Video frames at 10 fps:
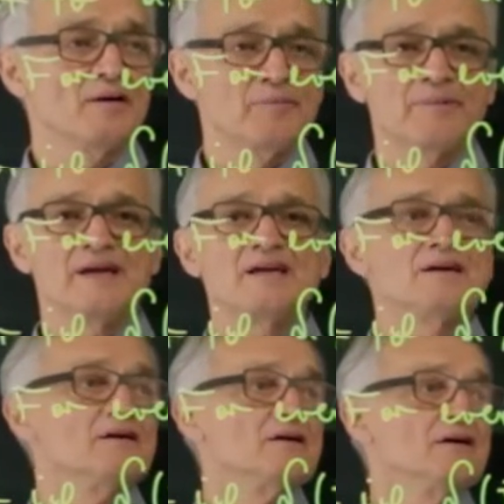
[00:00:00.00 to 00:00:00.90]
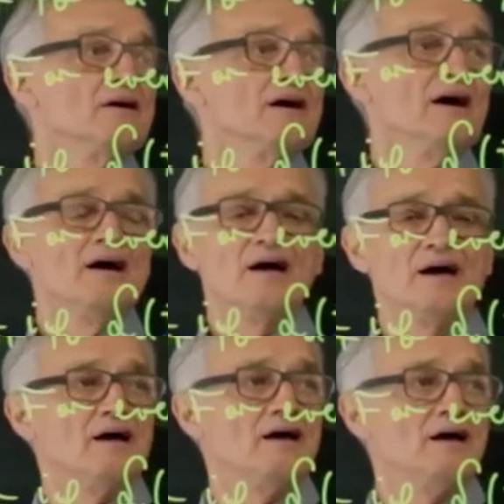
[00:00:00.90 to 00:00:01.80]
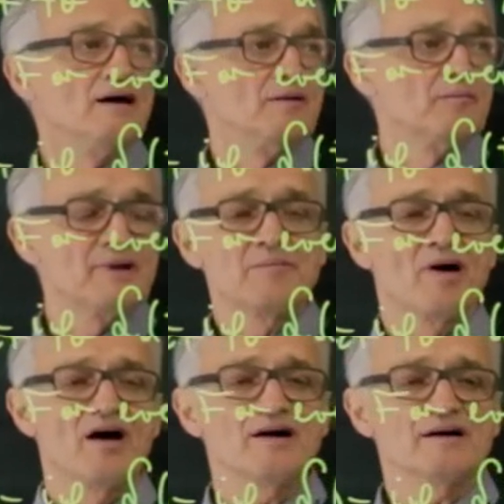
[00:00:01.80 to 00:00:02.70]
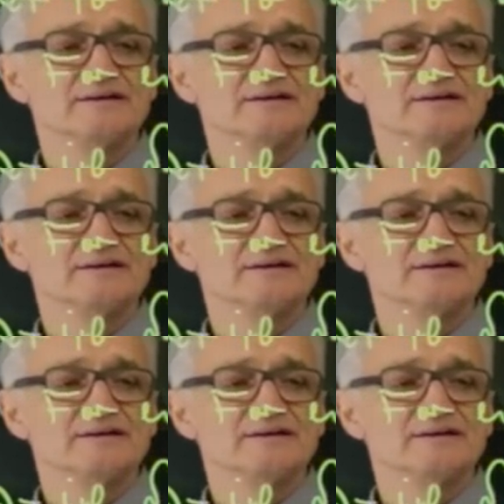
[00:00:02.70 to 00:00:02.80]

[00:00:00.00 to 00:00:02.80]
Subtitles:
p bar,